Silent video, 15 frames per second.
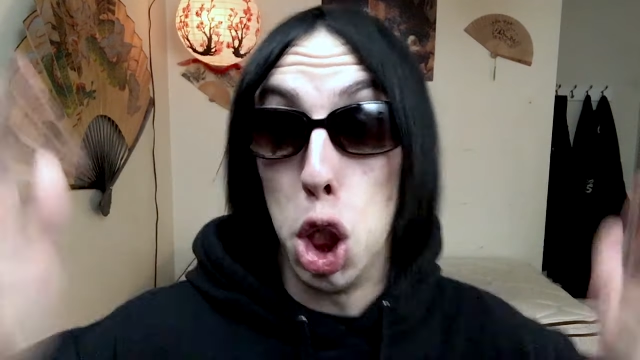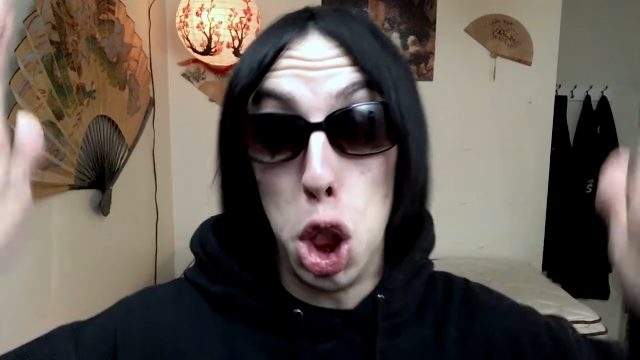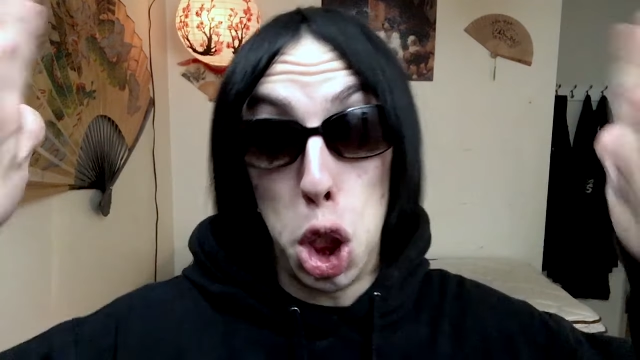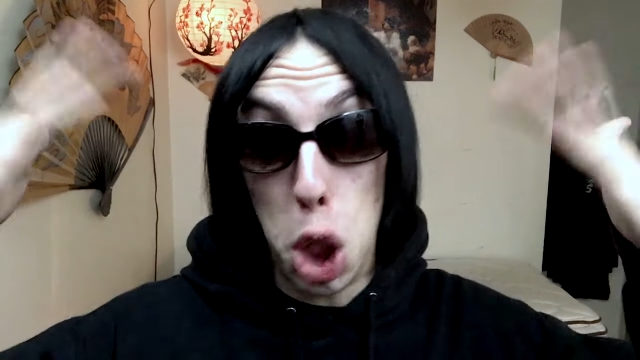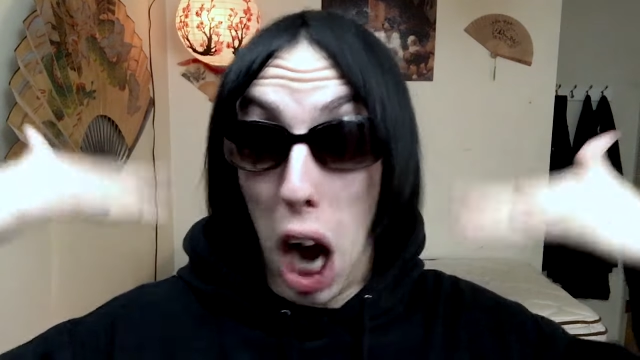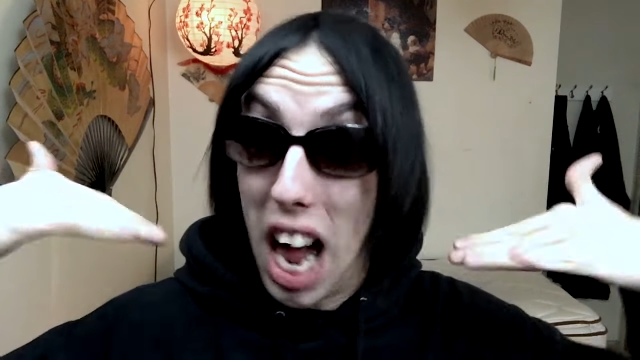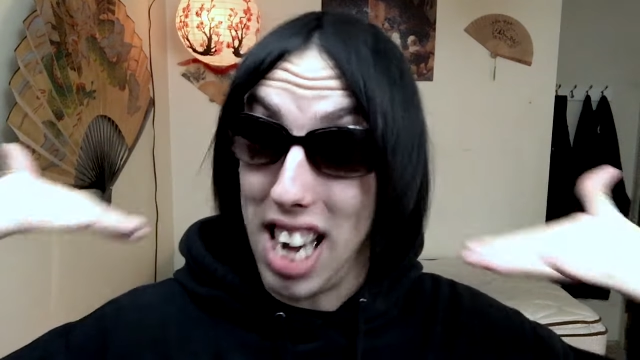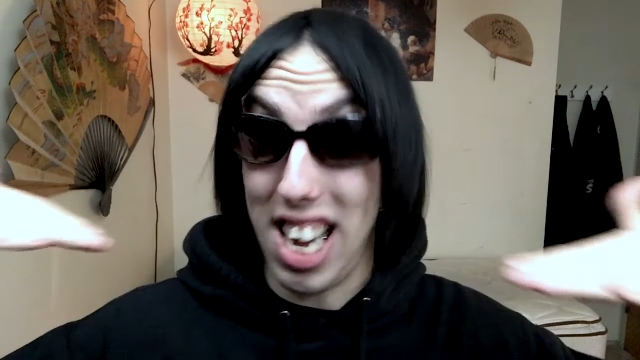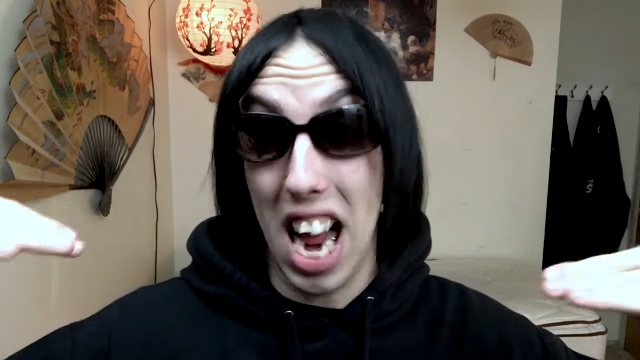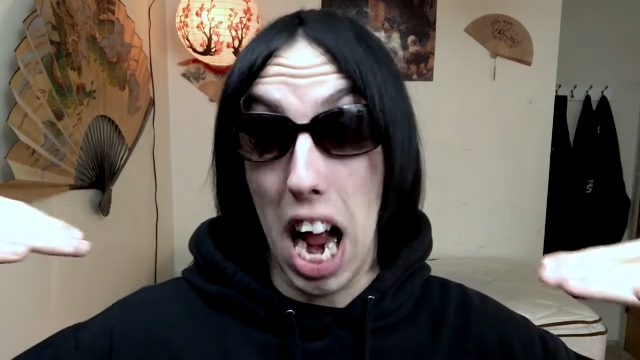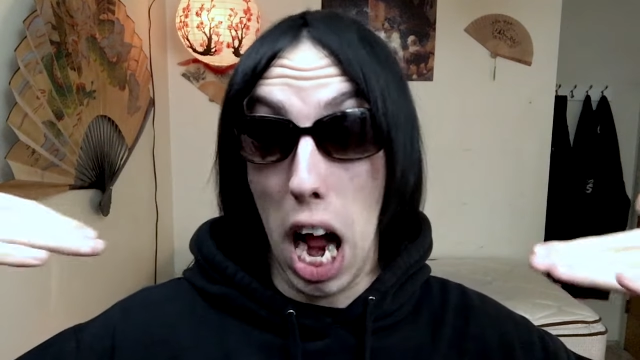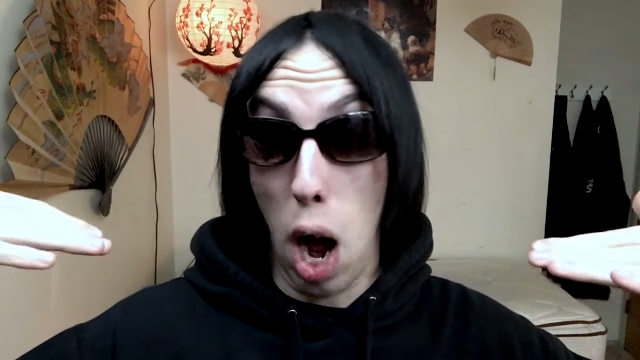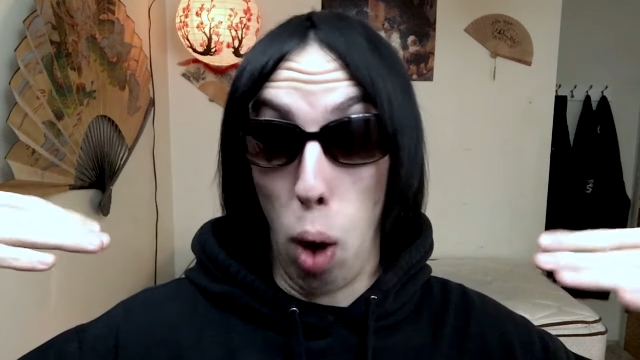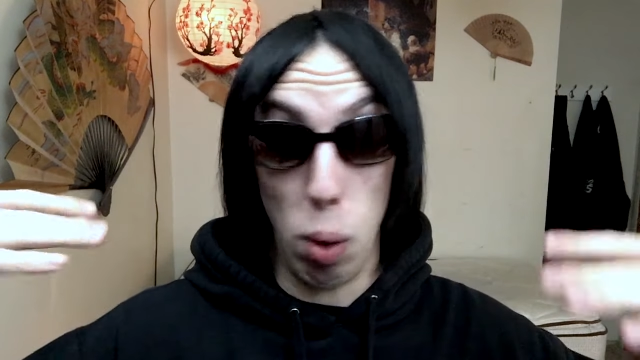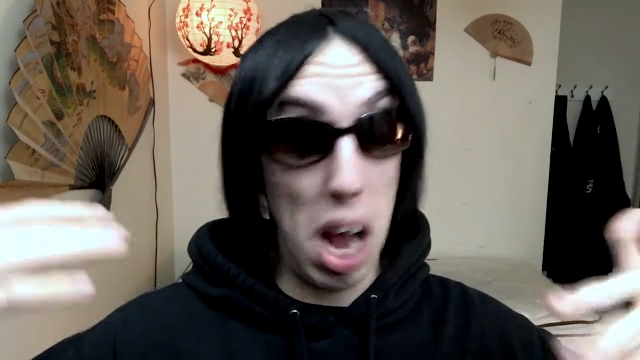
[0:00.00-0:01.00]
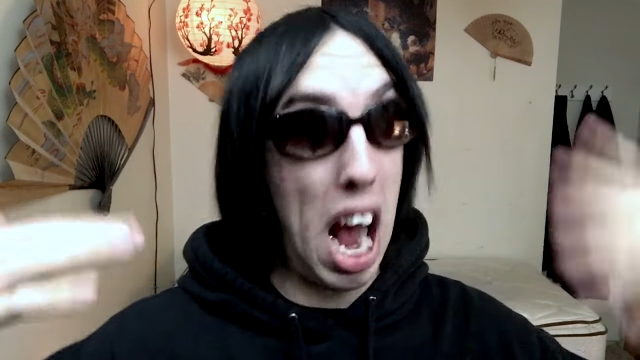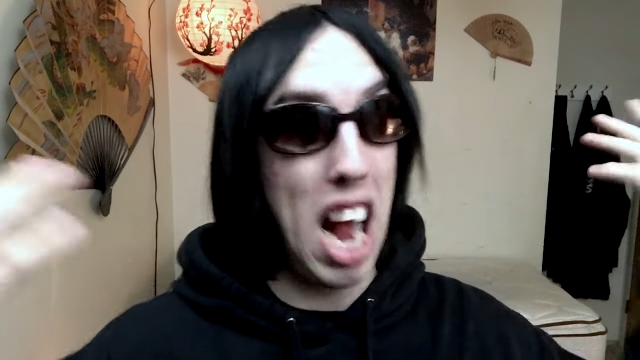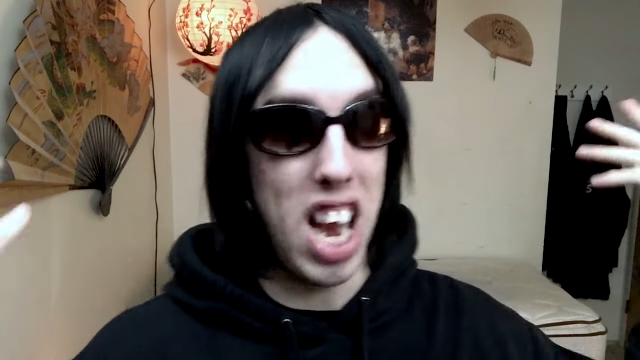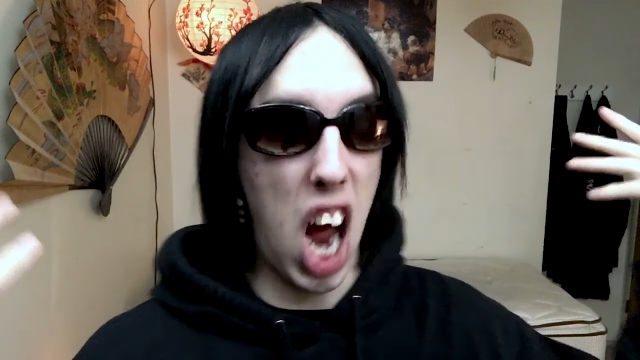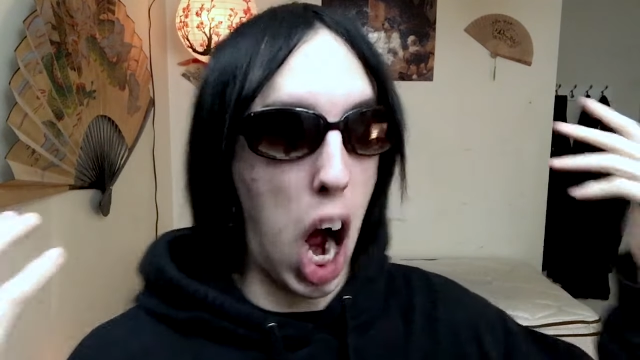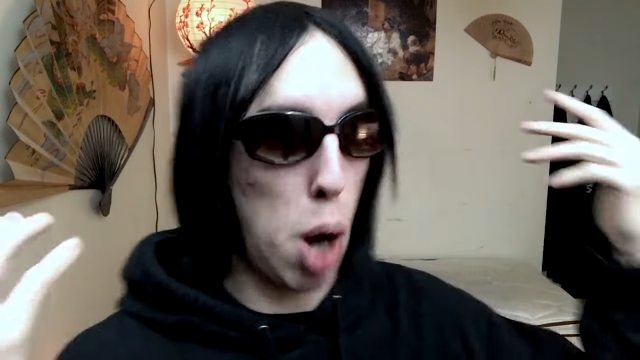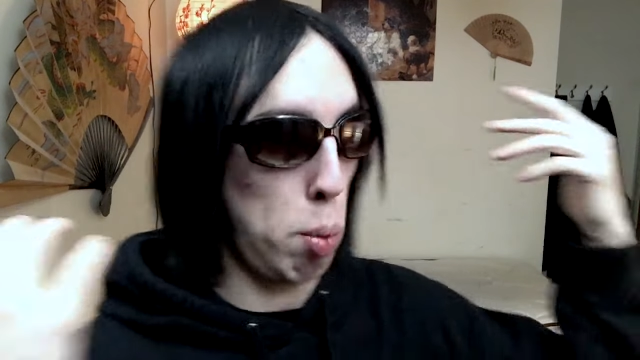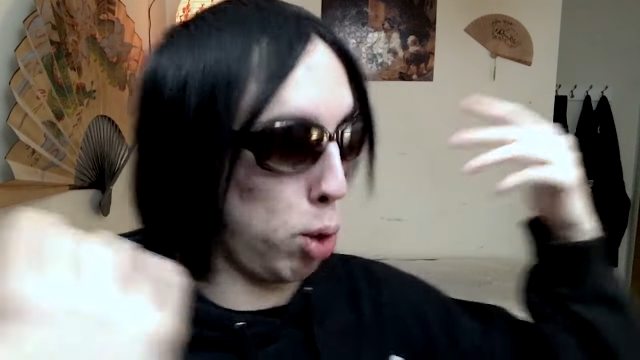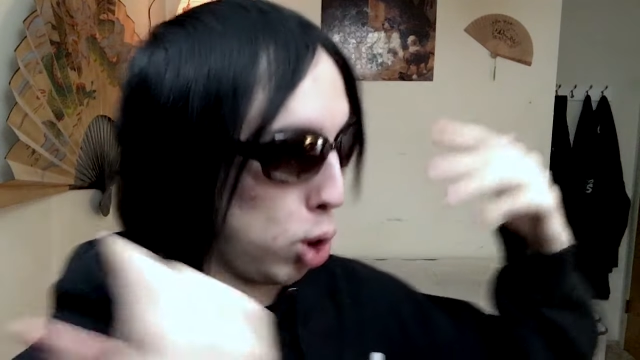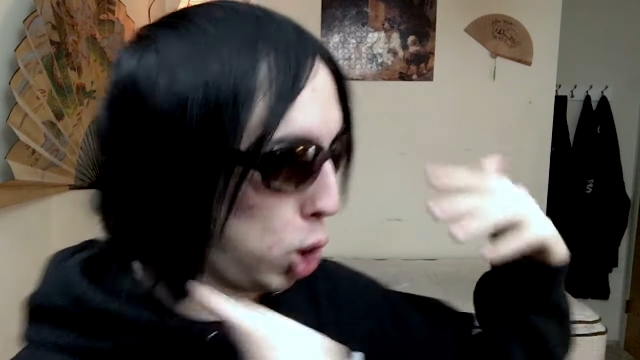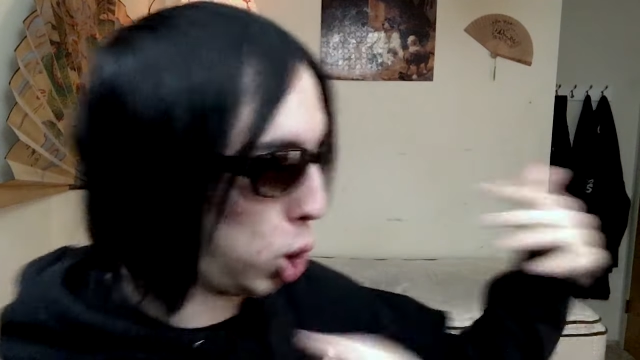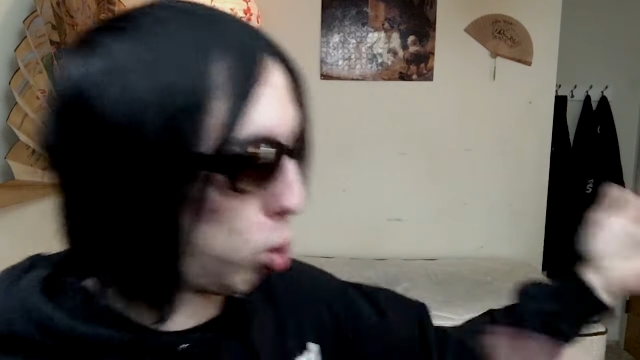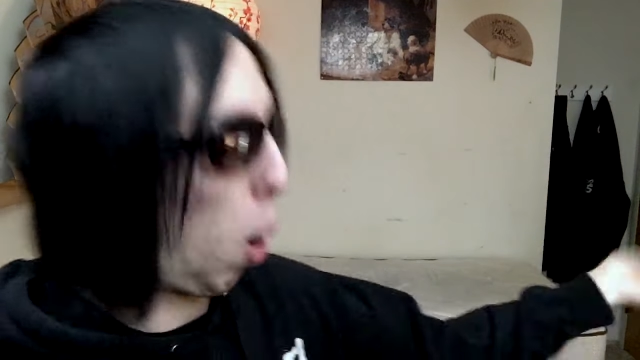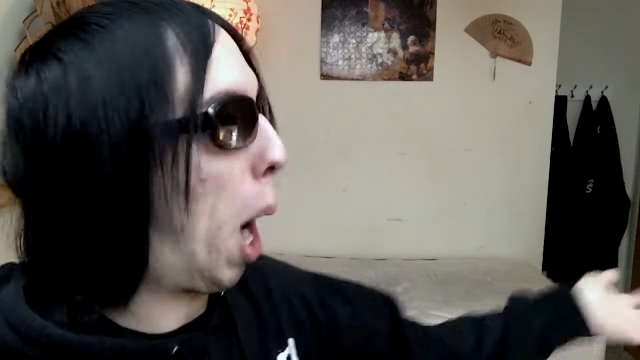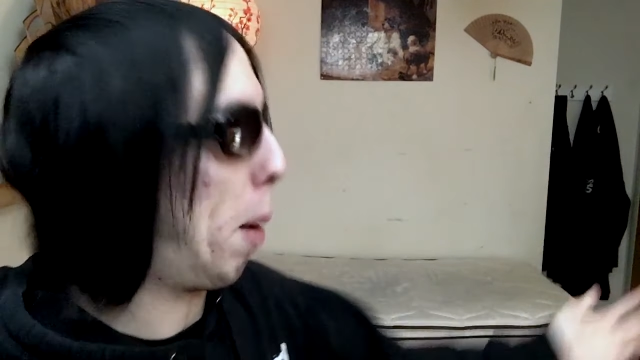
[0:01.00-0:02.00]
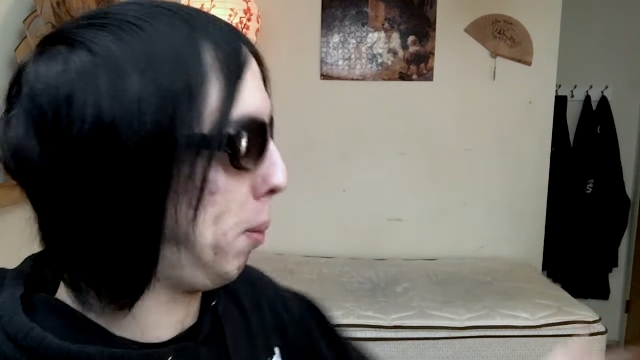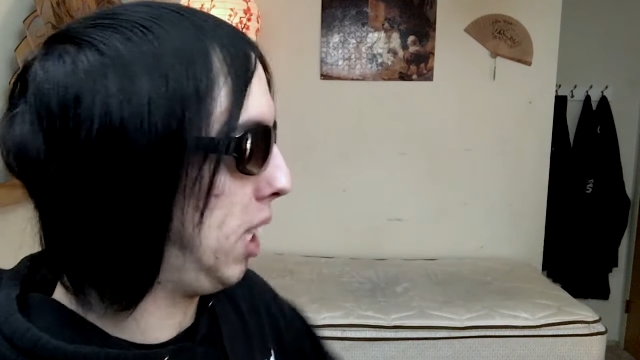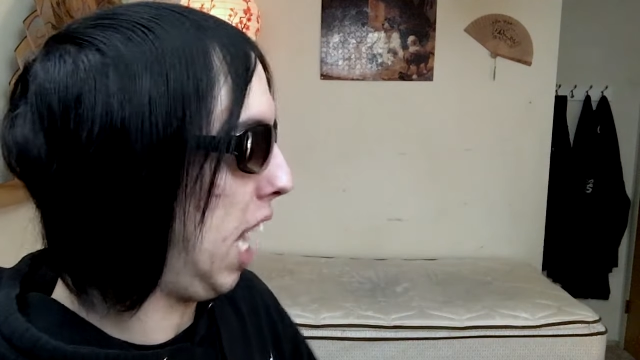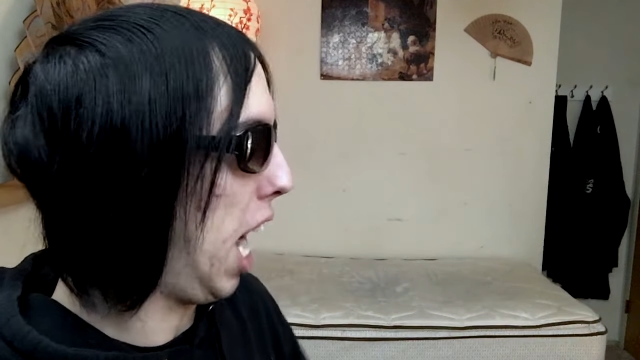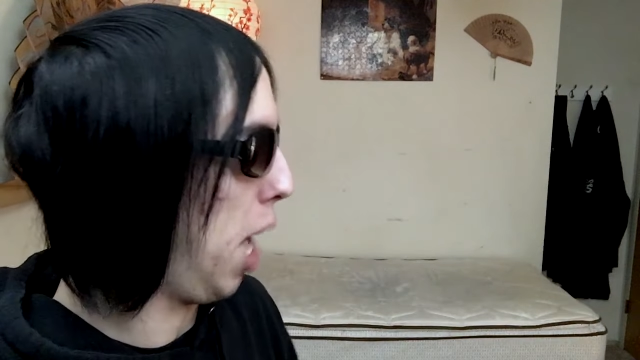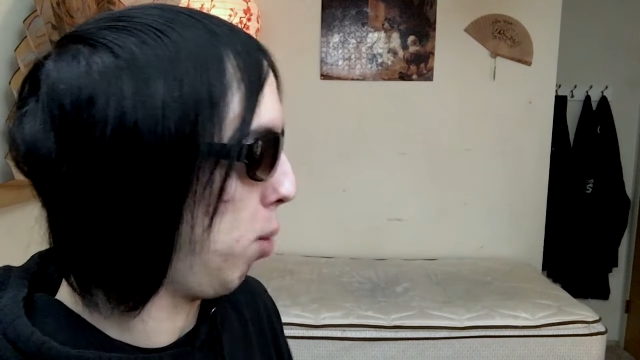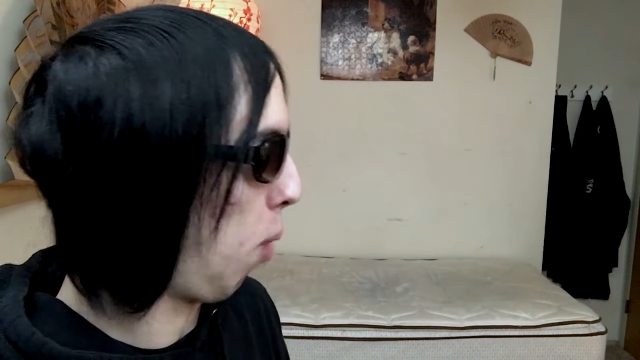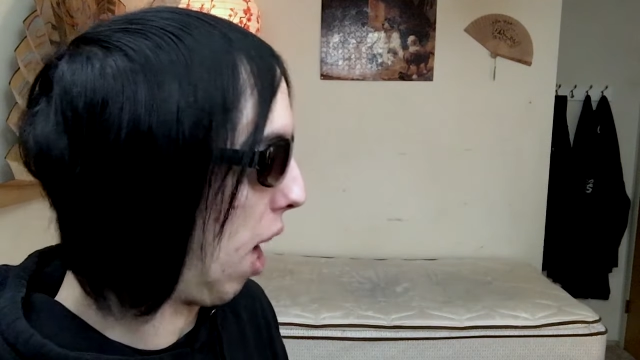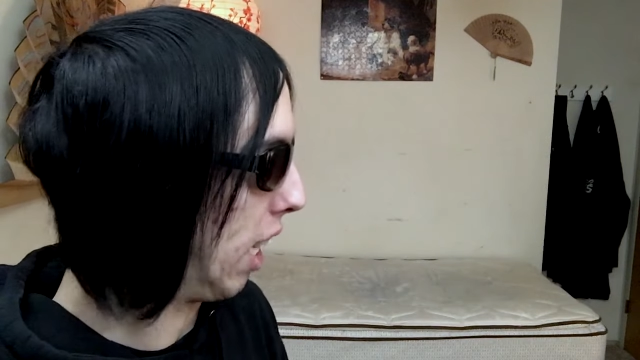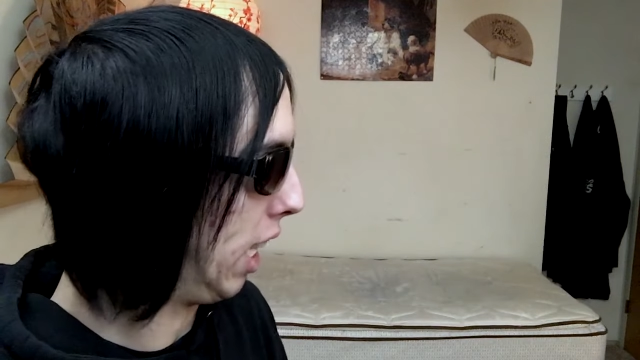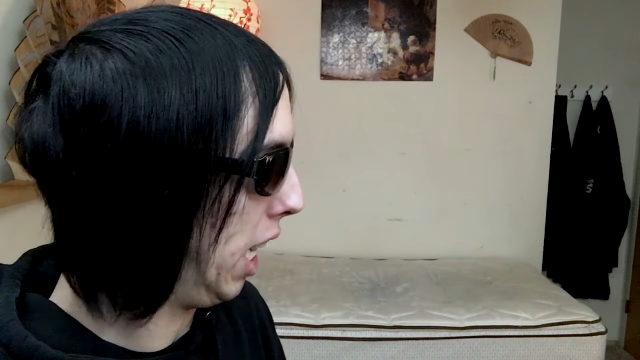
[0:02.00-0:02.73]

Shut down and I will drop dead right